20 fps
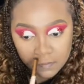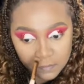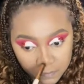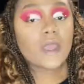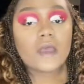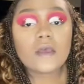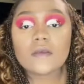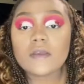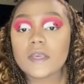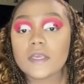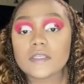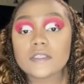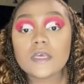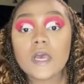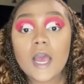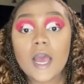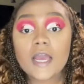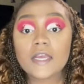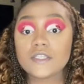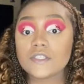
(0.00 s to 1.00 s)
Okay, so
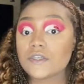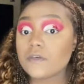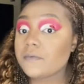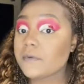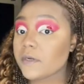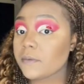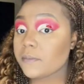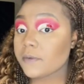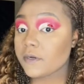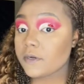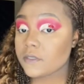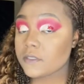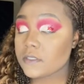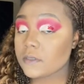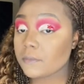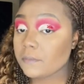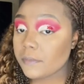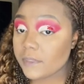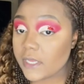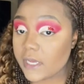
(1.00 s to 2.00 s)
I do want to put on some
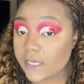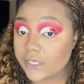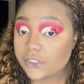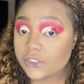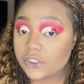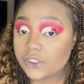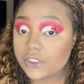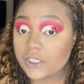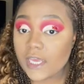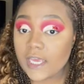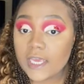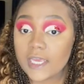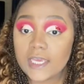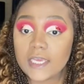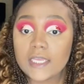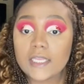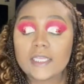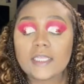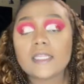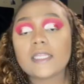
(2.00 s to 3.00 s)
blush,
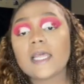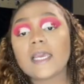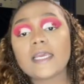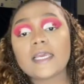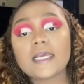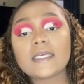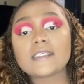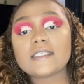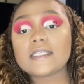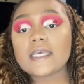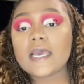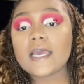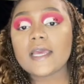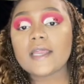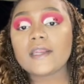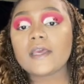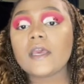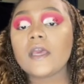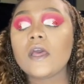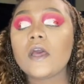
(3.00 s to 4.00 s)
and like I said,
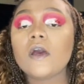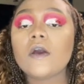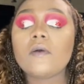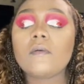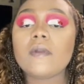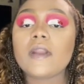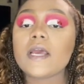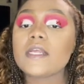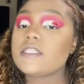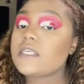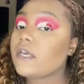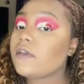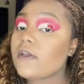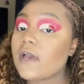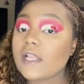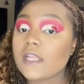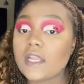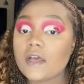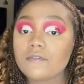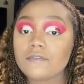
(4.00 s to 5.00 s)
when I tell you I
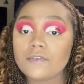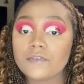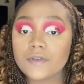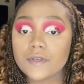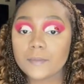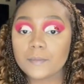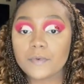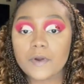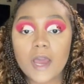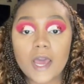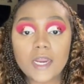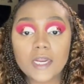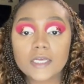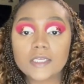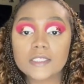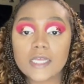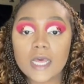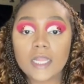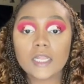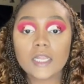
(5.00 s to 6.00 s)
love cream products,
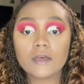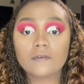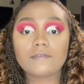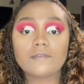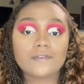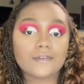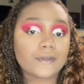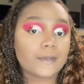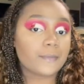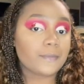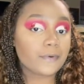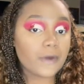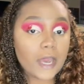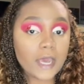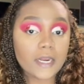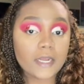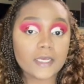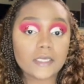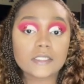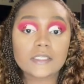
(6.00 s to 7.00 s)
I love cream
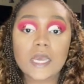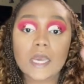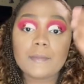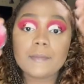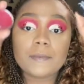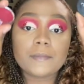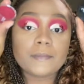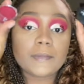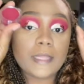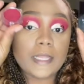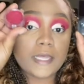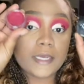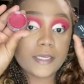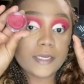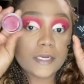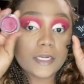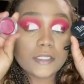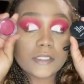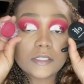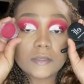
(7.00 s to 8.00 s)
products. I'm
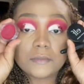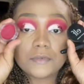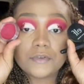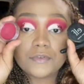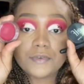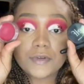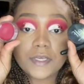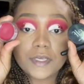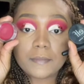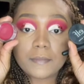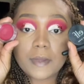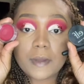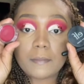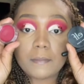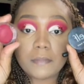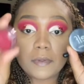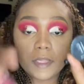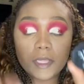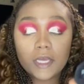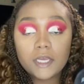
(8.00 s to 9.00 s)
applying some cream
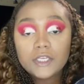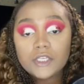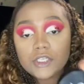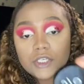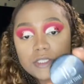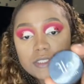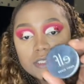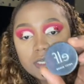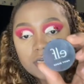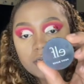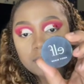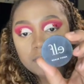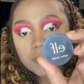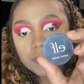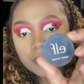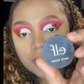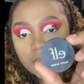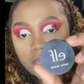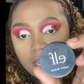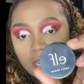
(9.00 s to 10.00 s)
blush. It's going to be
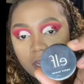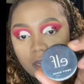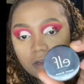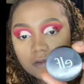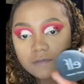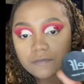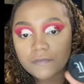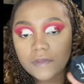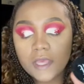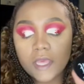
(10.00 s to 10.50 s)
the e.l.f.